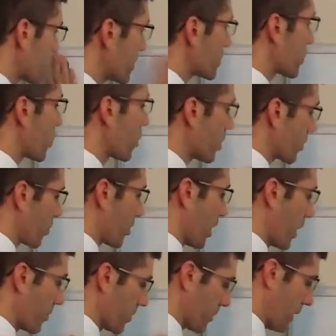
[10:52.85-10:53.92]
one is a word
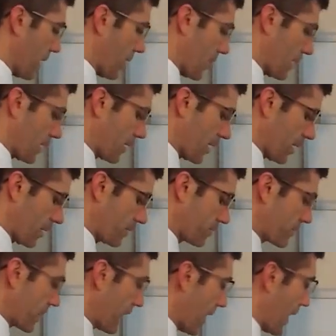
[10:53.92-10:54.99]
problem, and
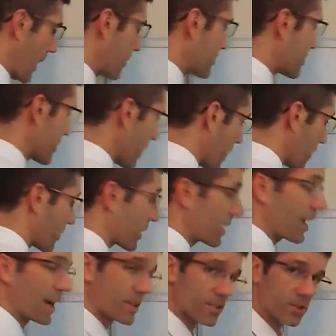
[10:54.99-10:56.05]
I have set up the
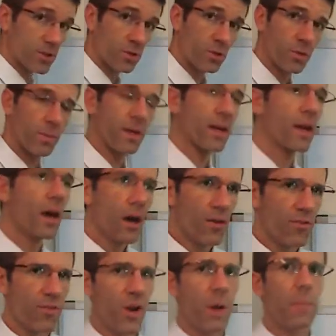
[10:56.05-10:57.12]
next 2 to be
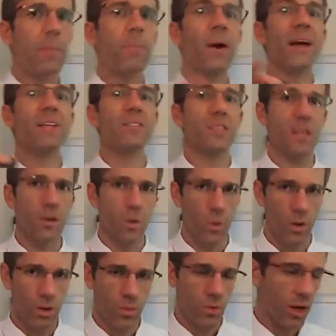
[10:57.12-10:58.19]
very basic
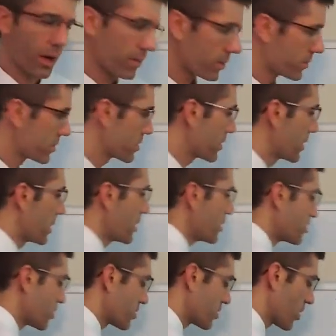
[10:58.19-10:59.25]
word problems,
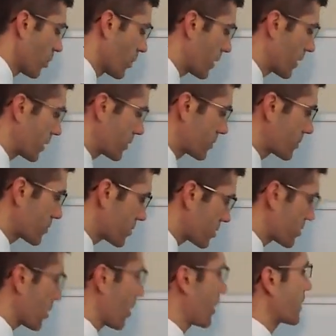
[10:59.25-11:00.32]
just so we can
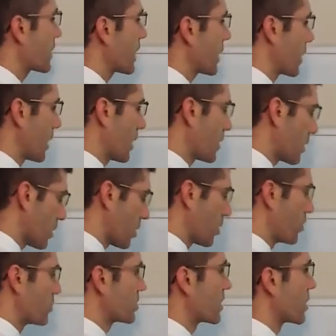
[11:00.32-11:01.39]
start getting into
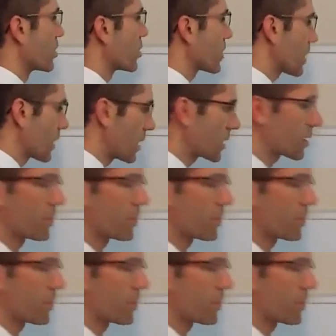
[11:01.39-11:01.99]
those and looking at